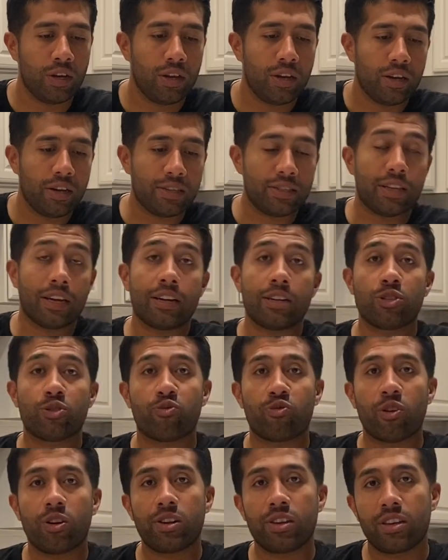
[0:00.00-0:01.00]
is that
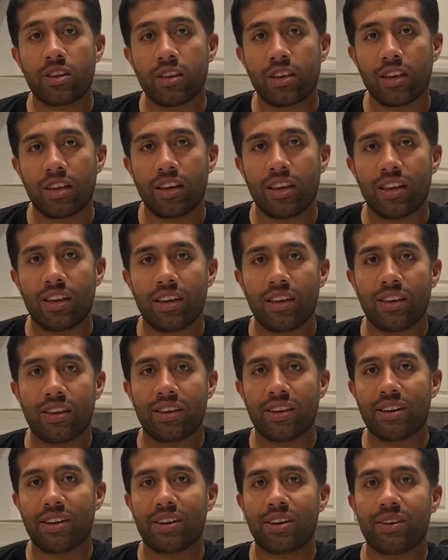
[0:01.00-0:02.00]
it's running
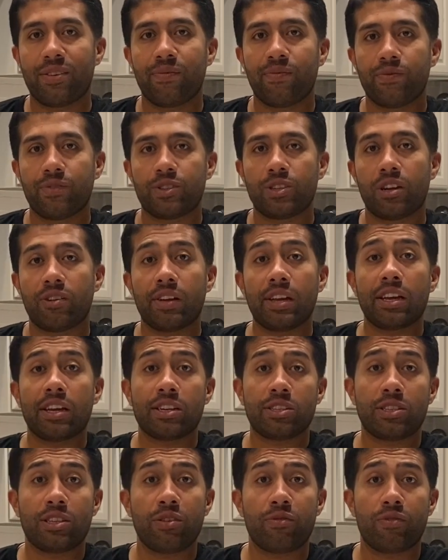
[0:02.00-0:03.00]
a set of
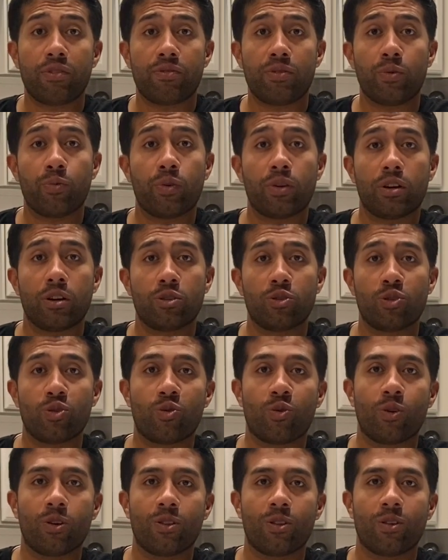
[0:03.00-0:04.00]
AST 5100
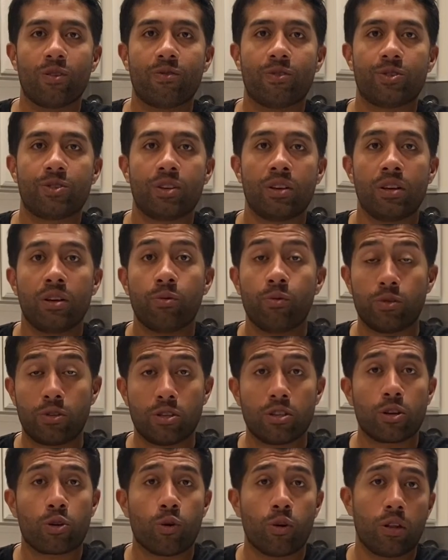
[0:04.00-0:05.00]
coilovers, which
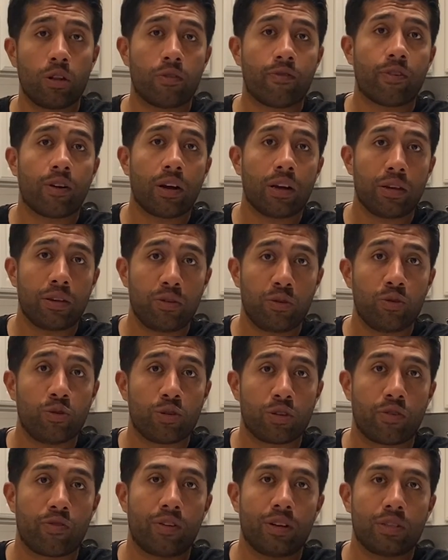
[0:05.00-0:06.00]
is the coilover I
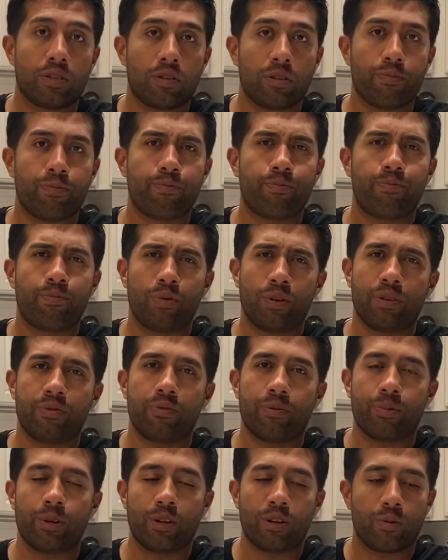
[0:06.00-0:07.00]
used to run, so I'm pretty
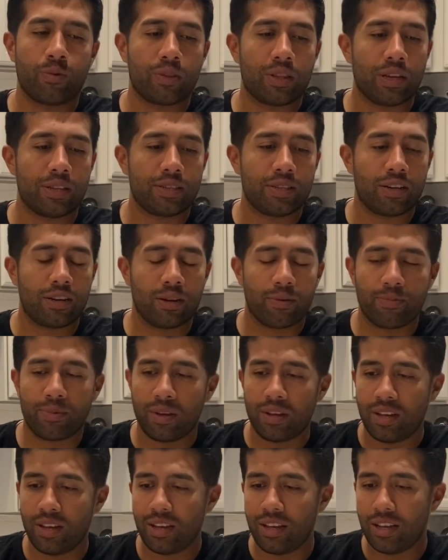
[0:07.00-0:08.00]
familiar with that
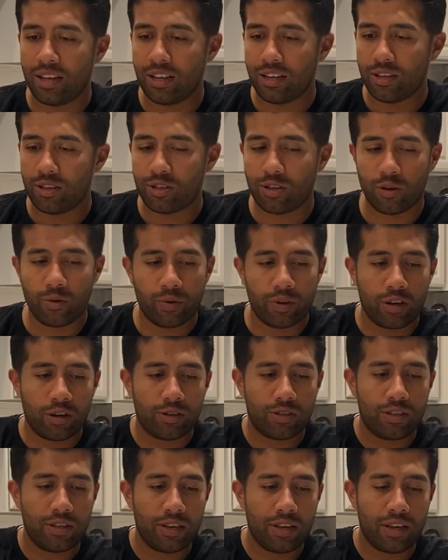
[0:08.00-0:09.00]
setup. So here's the